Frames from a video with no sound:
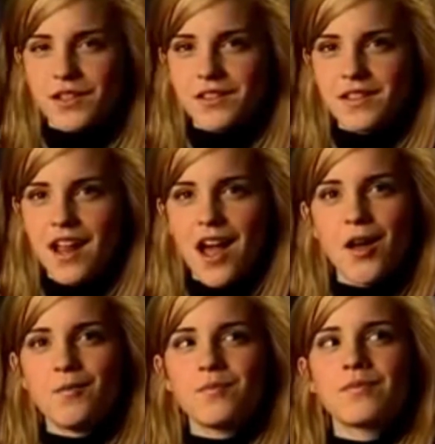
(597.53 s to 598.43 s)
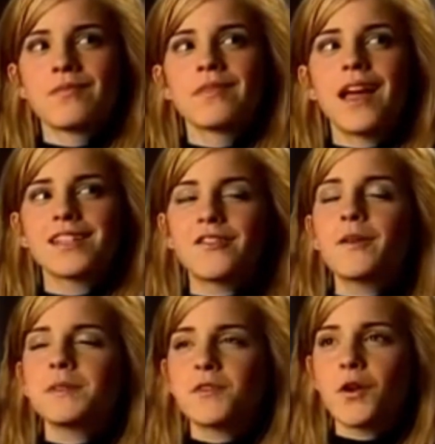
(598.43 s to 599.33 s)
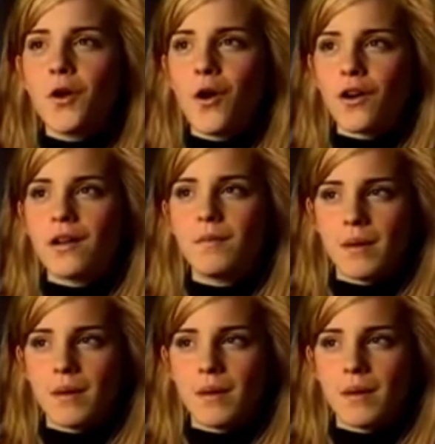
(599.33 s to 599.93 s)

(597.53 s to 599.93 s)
do. As the films have gone on,